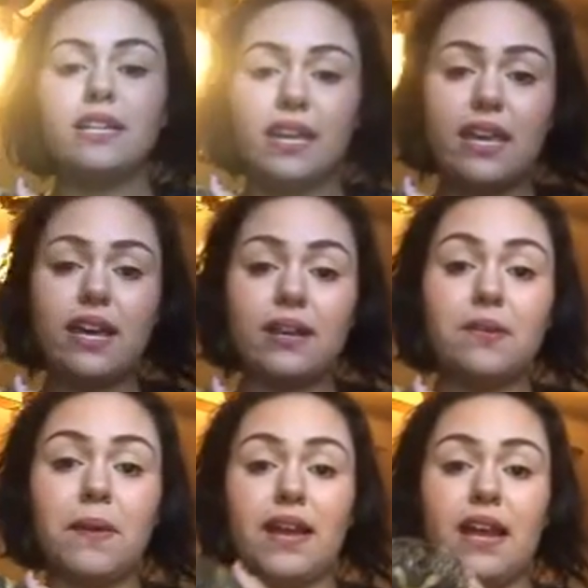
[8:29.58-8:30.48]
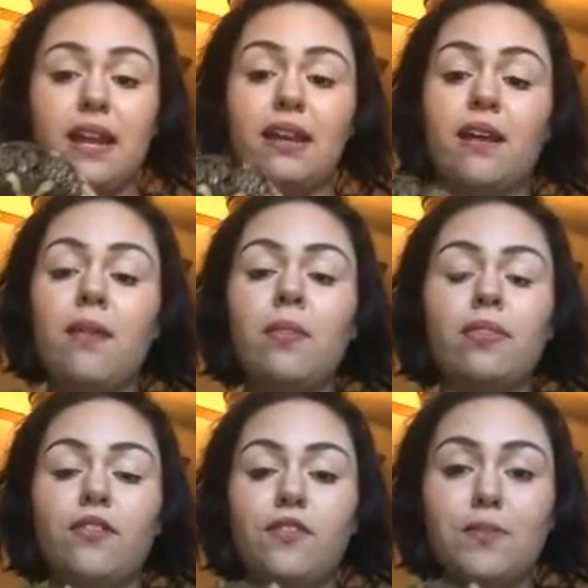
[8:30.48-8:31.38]
digging into my hand.
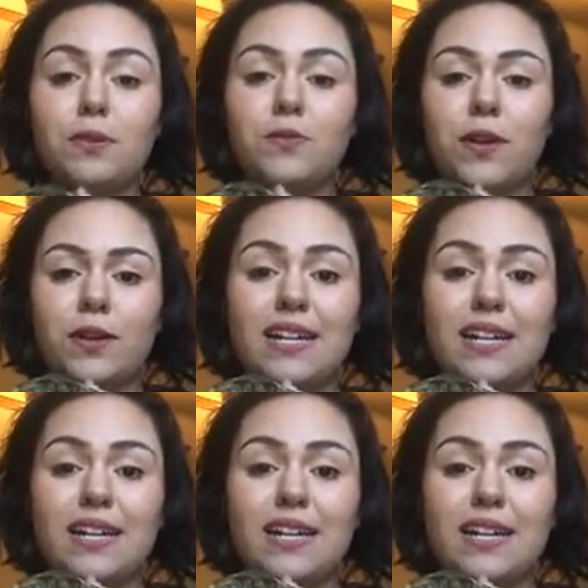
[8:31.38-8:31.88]
The female is very